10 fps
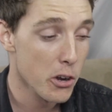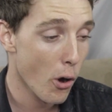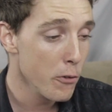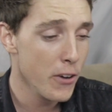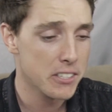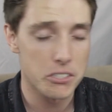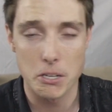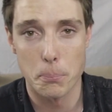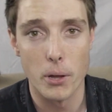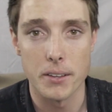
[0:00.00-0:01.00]
Your offense
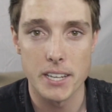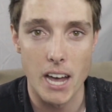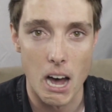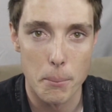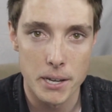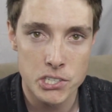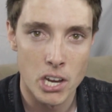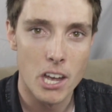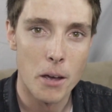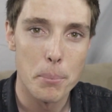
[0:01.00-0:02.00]
is completely
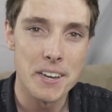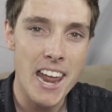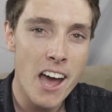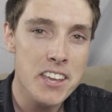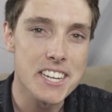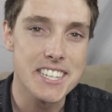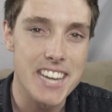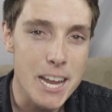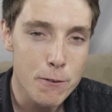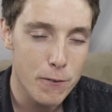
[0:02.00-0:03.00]
garbage, but now your
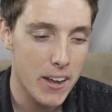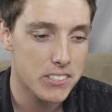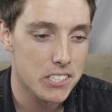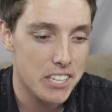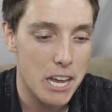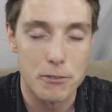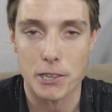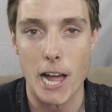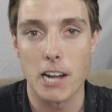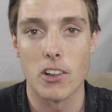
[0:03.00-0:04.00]
defense is
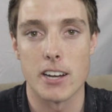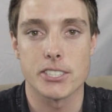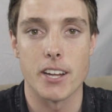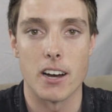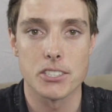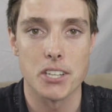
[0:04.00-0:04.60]
even lackluster.